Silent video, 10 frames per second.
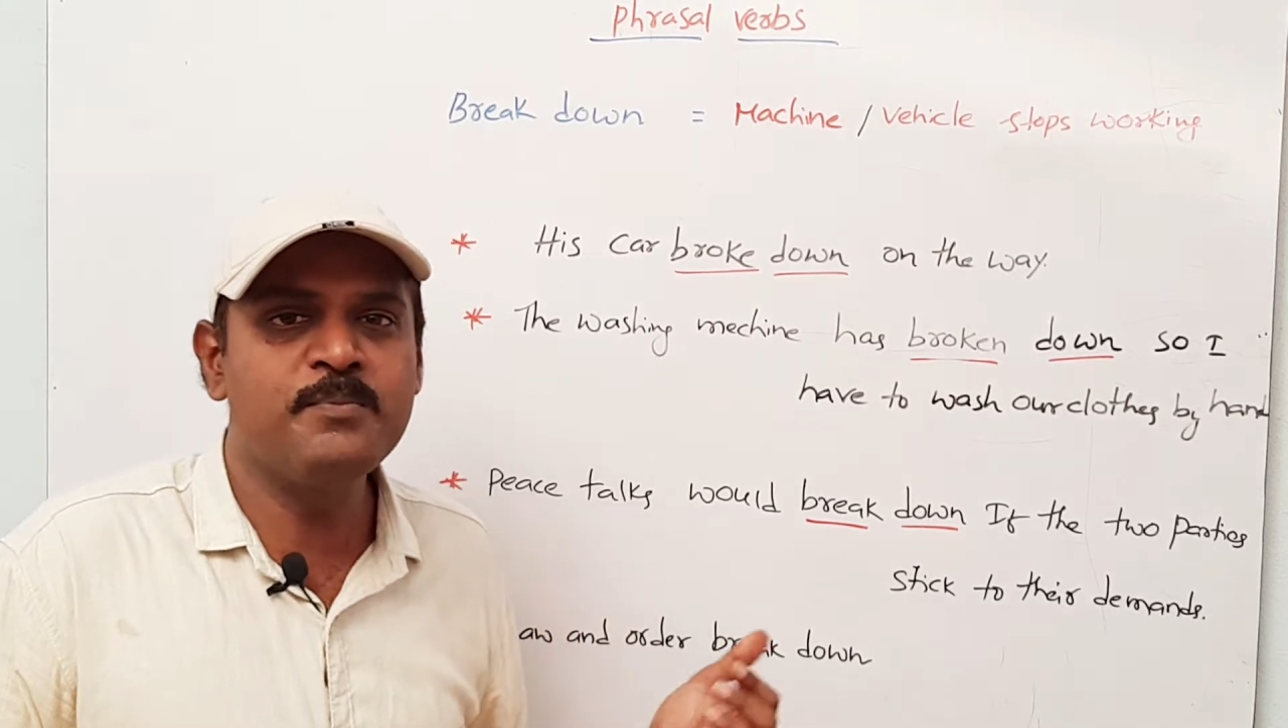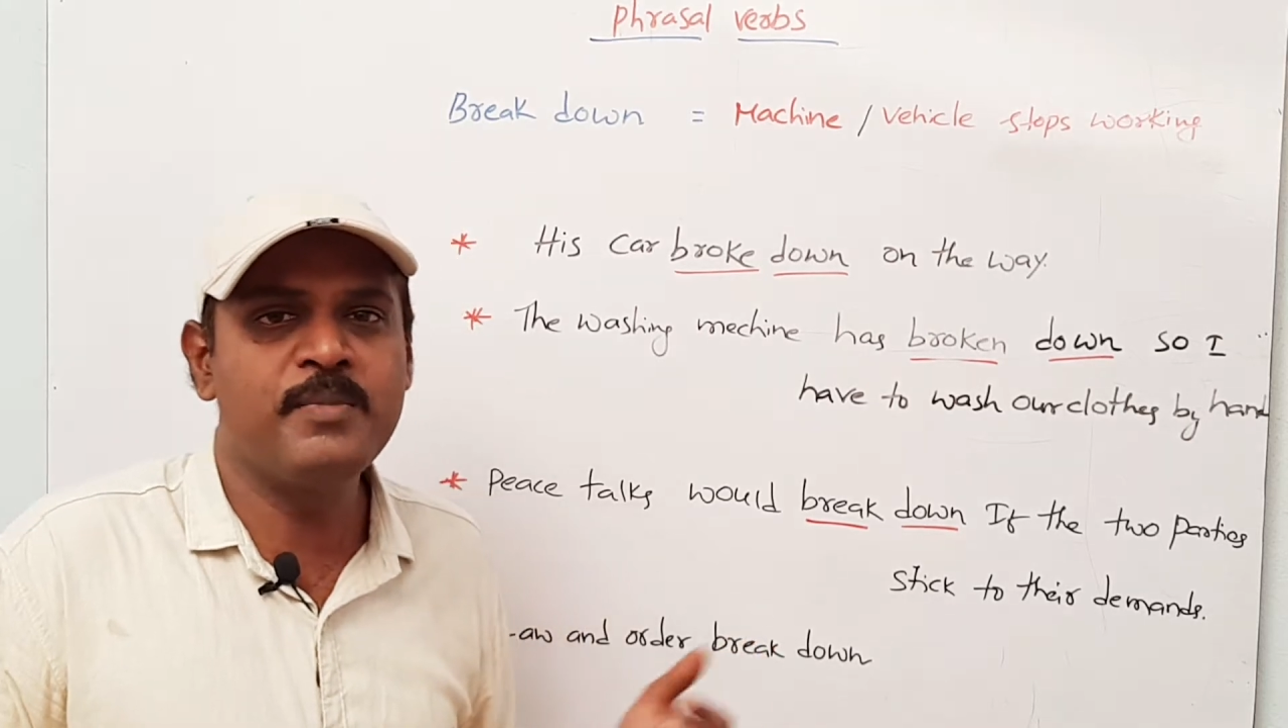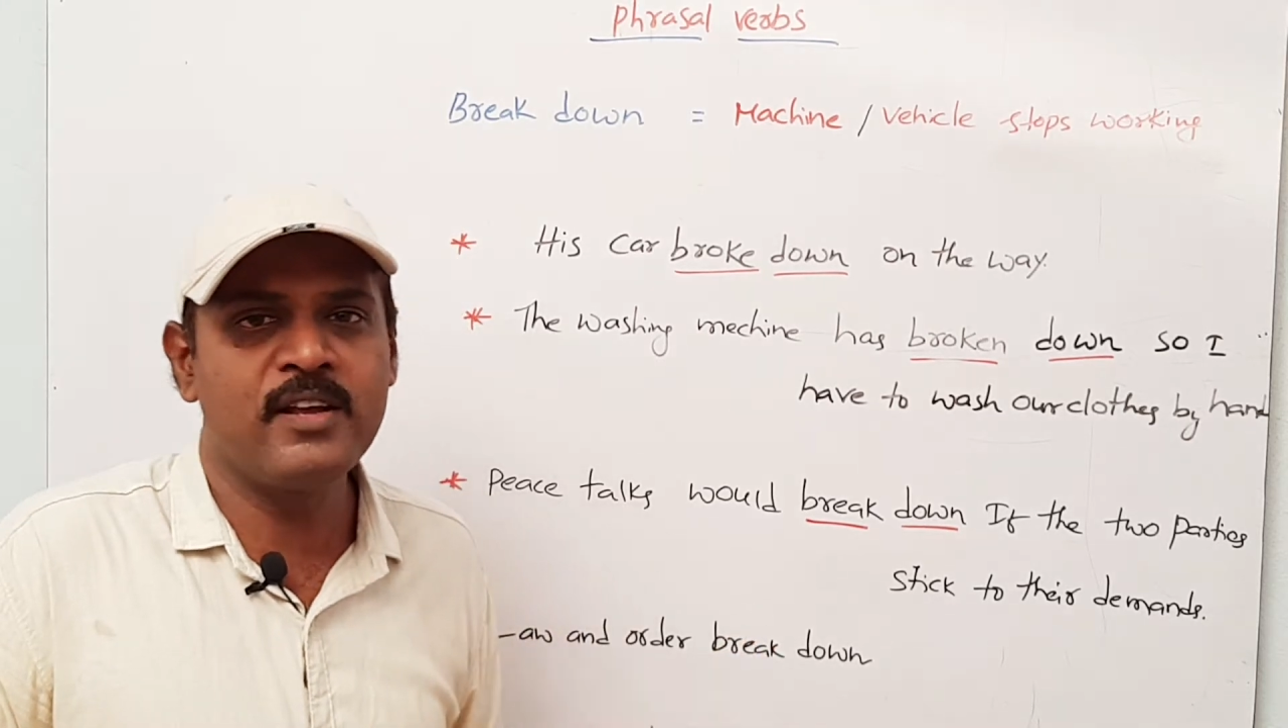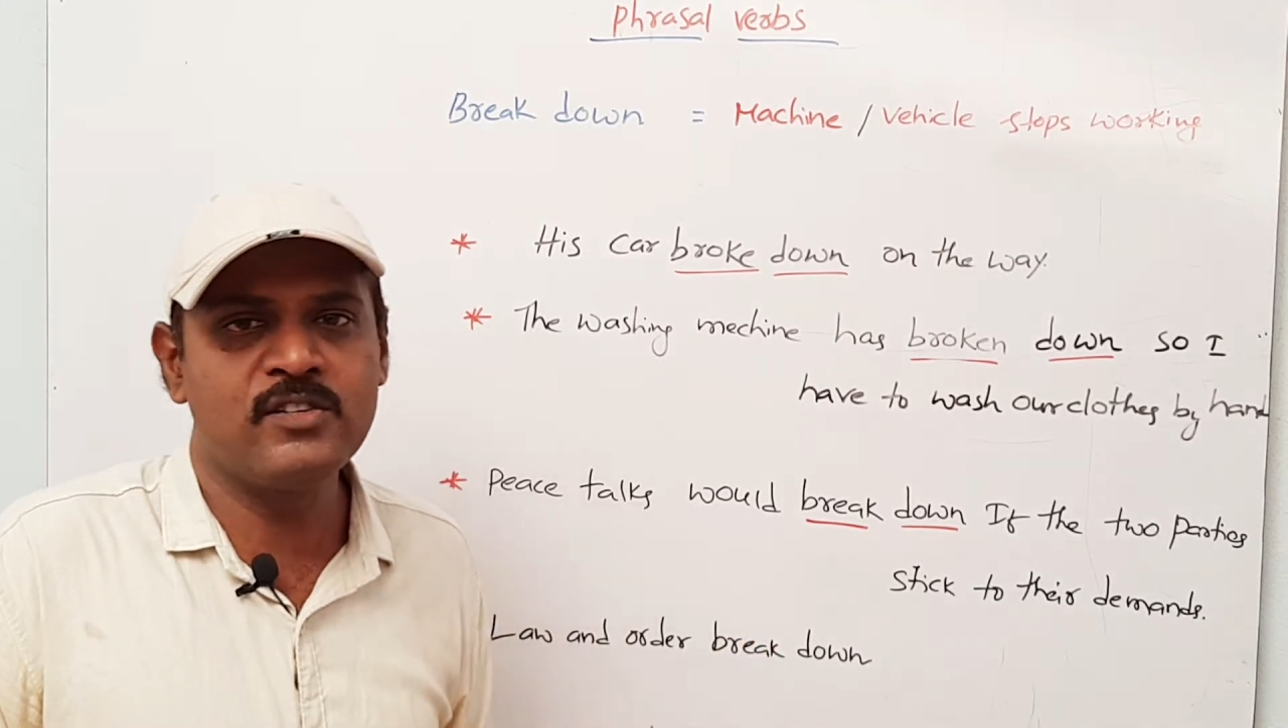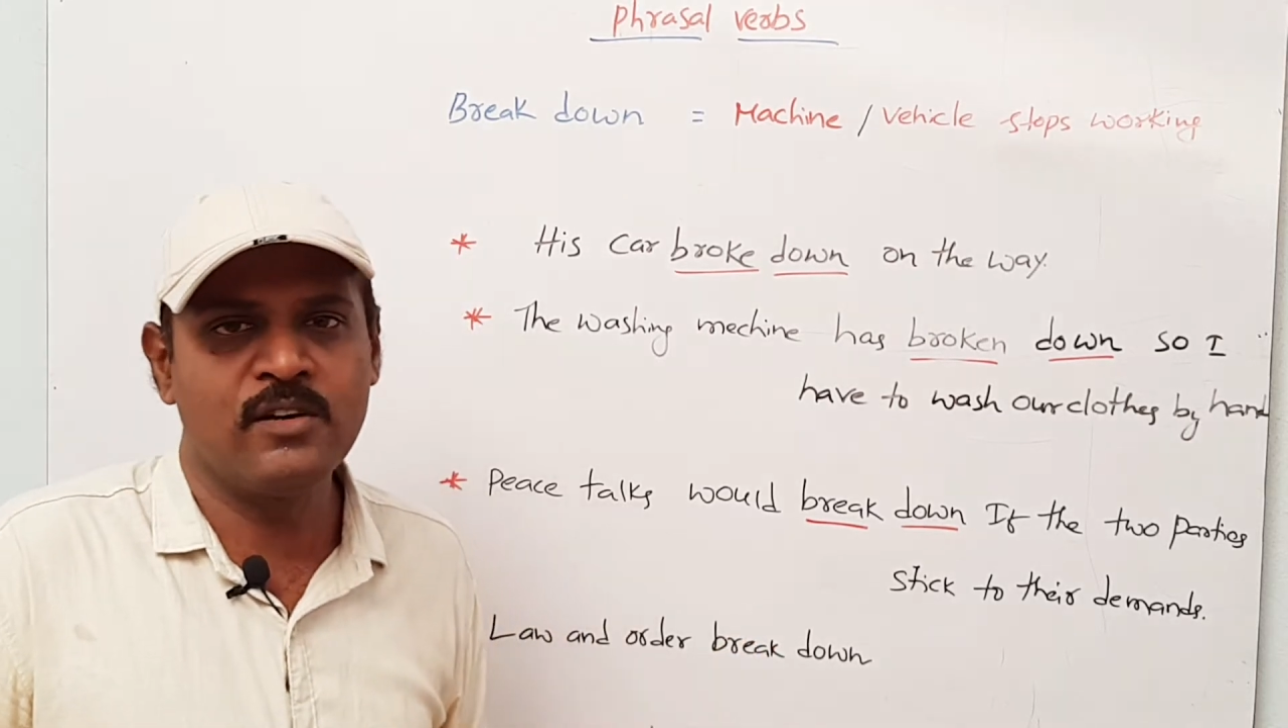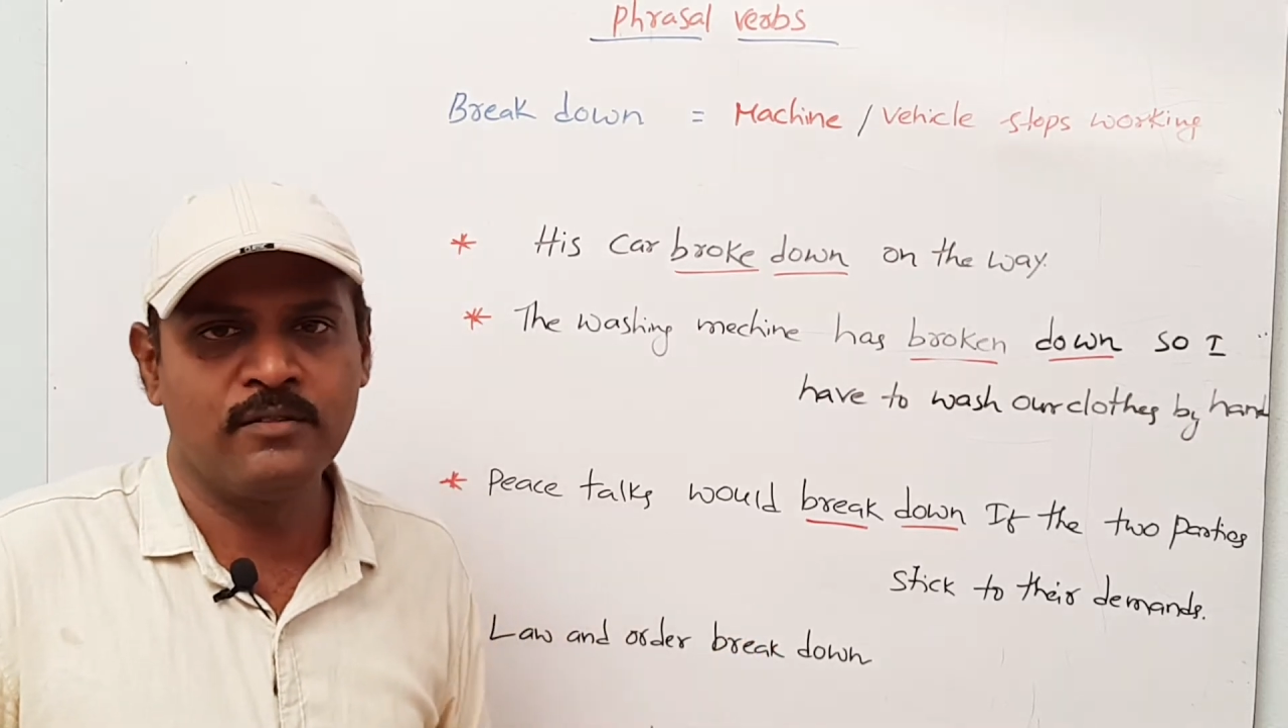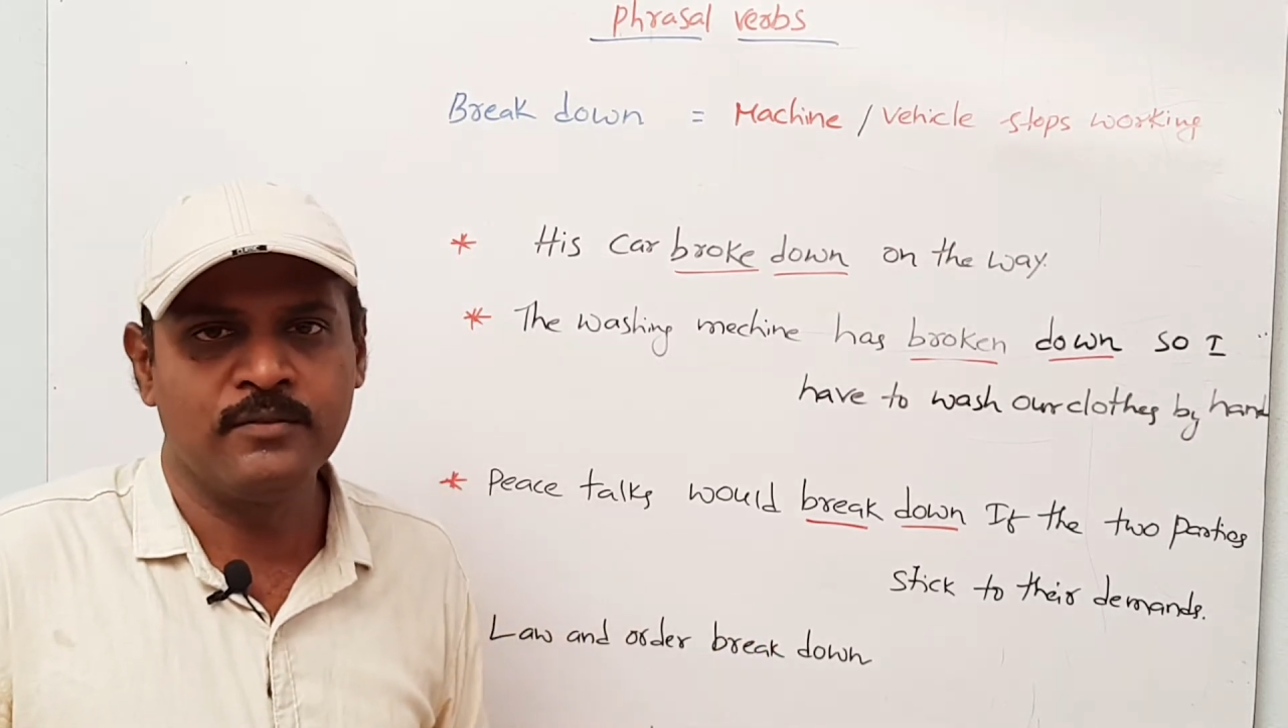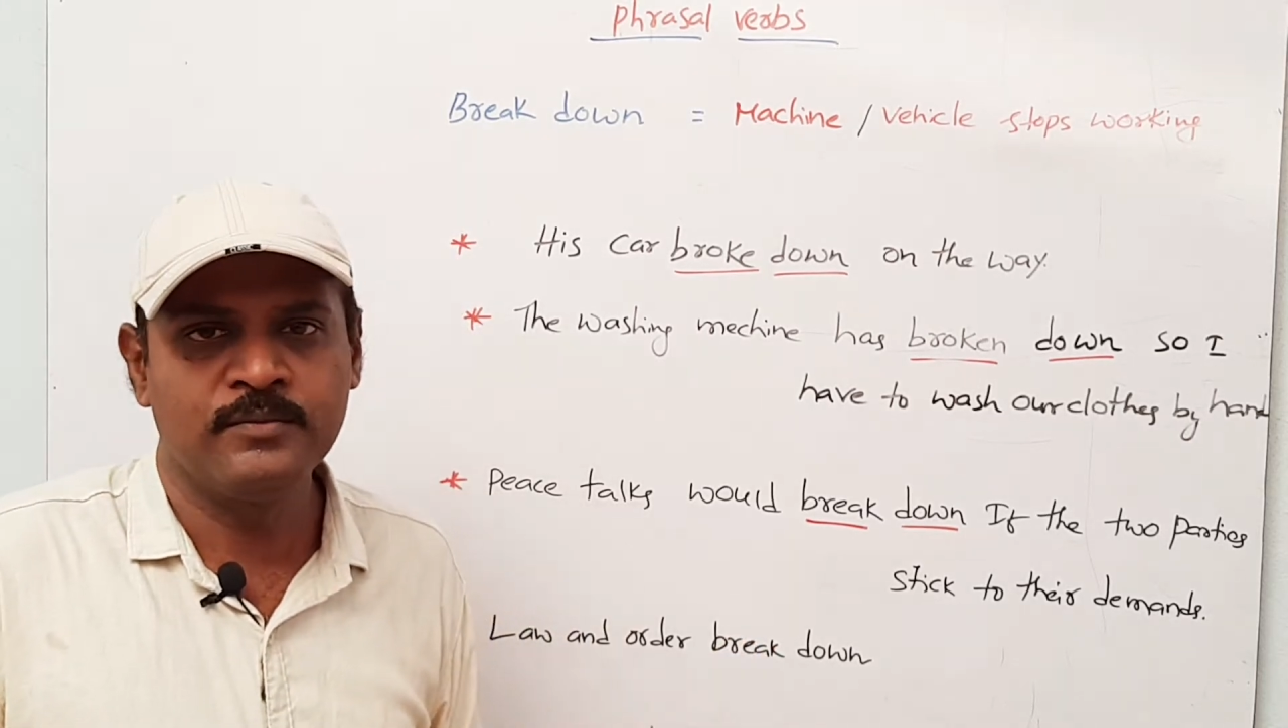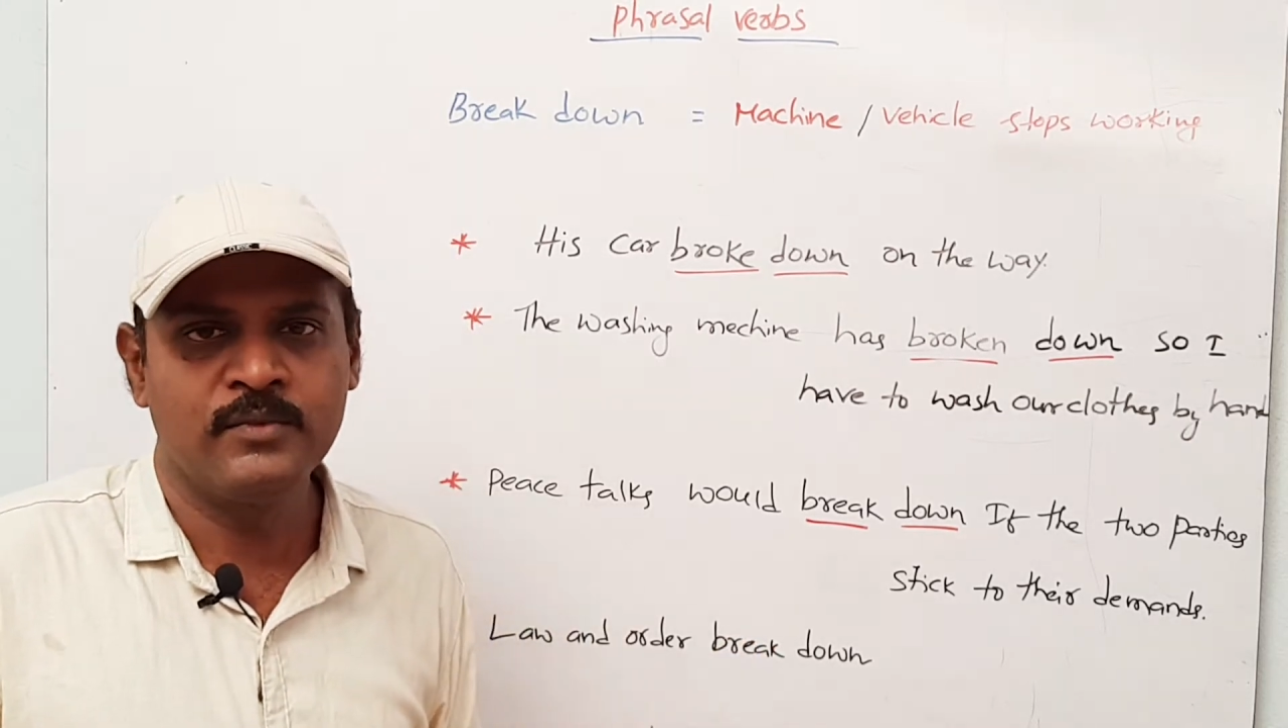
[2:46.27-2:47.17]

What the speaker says: breakdown.